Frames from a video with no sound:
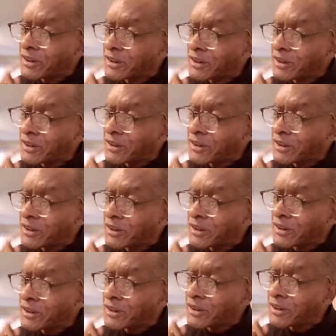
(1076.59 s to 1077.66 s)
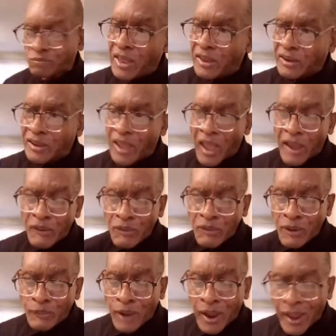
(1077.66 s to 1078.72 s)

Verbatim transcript: I let him know that God still